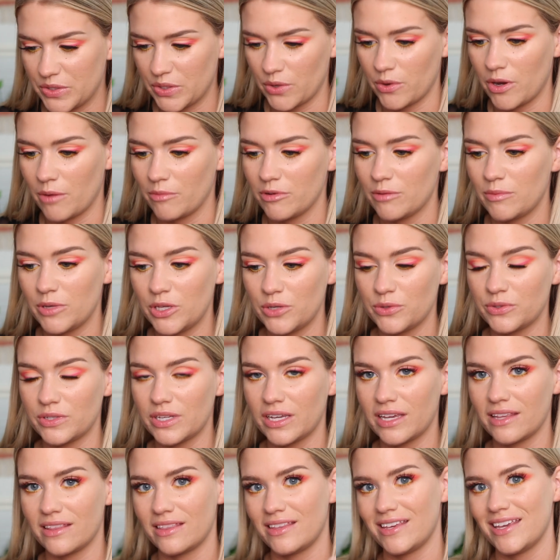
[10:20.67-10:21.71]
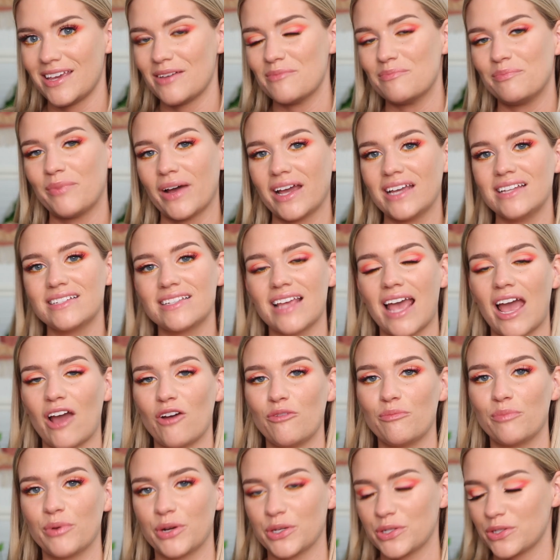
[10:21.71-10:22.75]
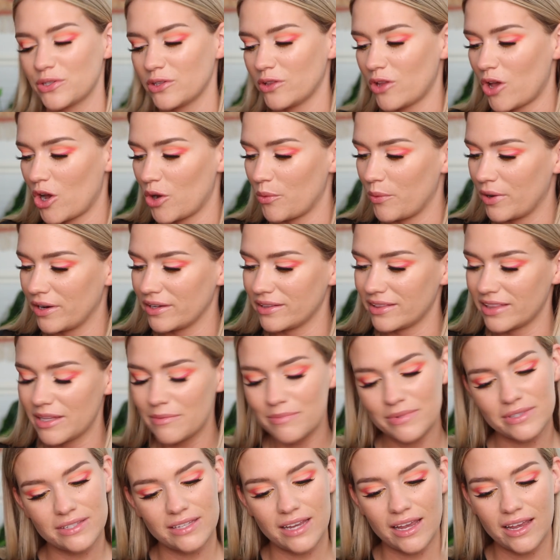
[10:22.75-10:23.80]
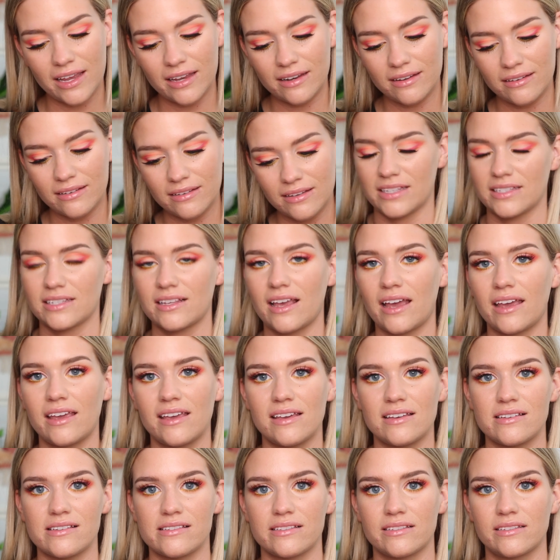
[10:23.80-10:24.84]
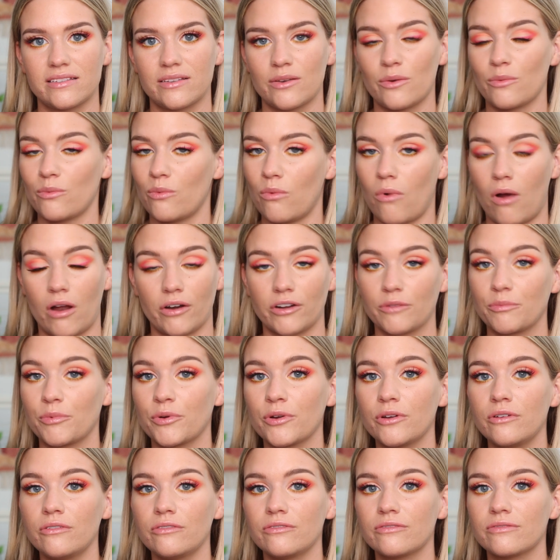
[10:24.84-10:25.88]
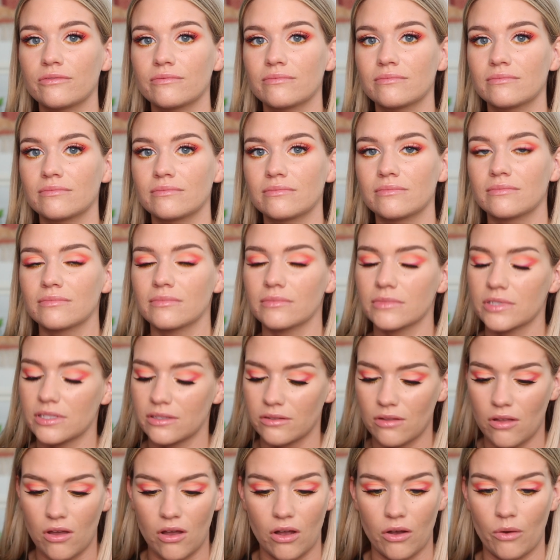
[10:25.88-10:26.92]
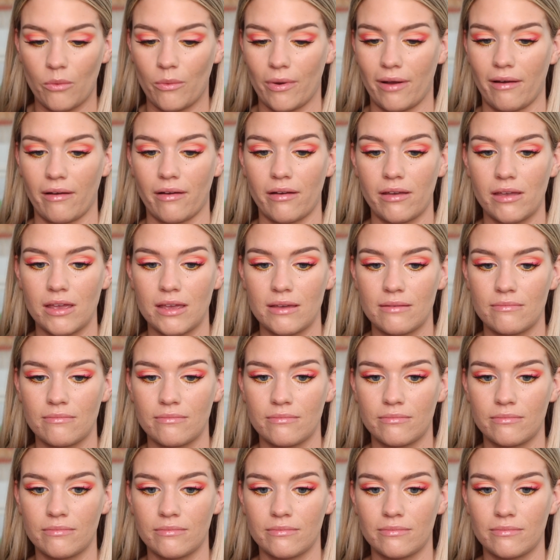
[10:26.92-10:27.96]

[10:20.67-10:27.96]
So I'm gonna be using the Bite Outburst Longwear Lip Stain. This guy is waterproof, it's long wearing,